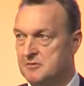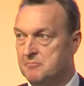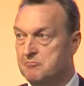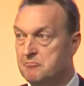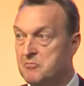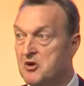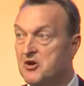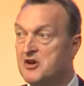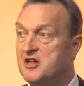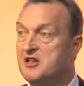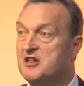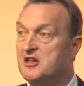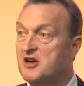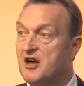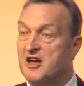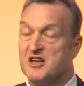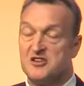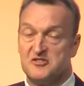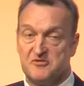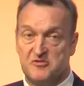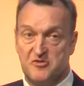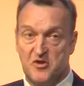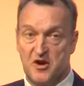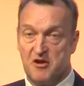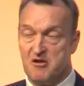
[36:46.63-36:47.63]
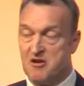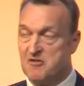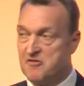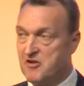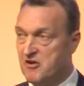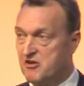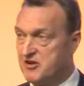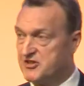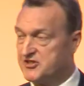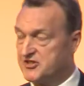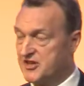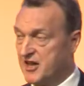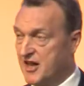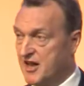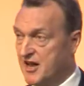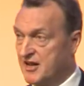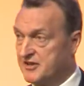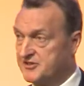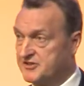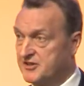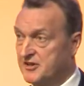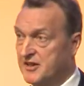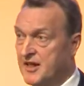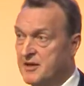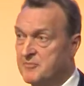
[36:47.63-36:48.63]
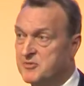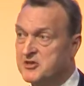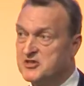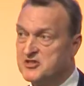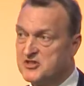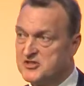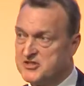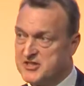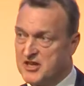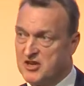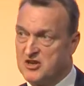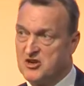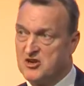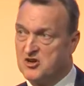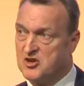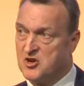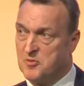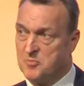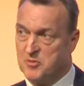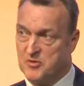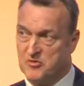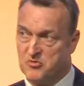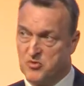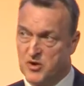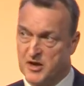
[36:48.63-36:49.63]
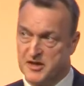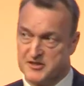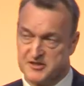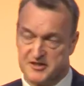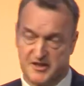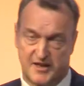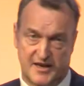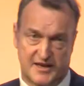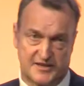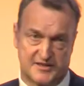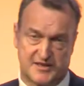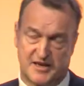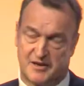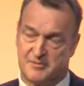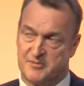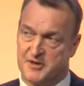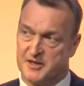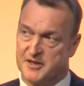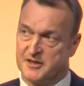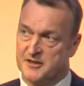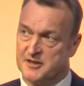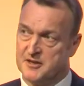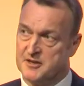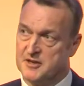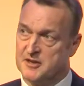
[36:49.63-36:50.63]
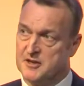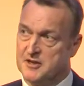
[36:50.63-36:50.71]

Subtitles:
Money that is very, very scarce. And let me just tell you a couple of ways that that's happening.